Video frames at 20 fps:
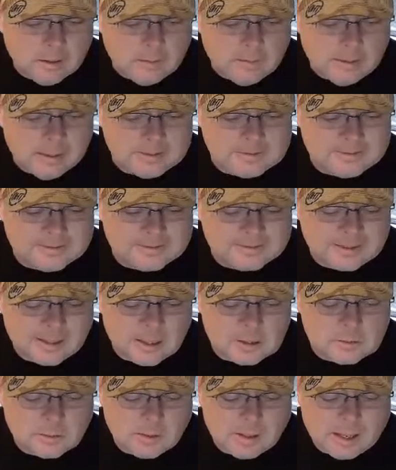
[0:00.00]
That's the
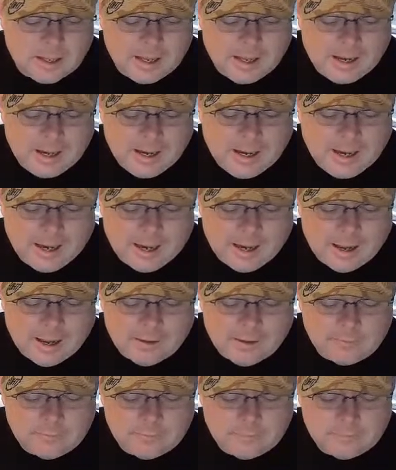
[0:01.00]
schedule I
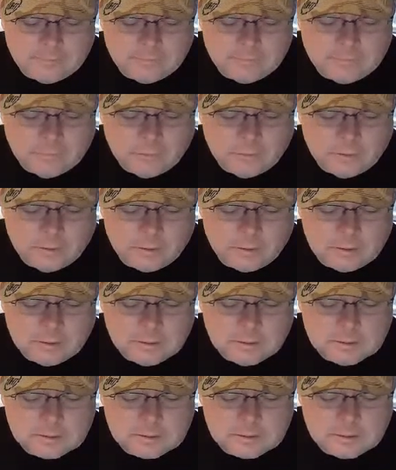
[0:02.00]
have for
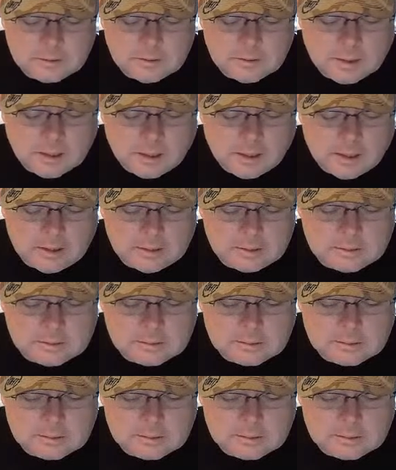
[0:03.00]
tonight.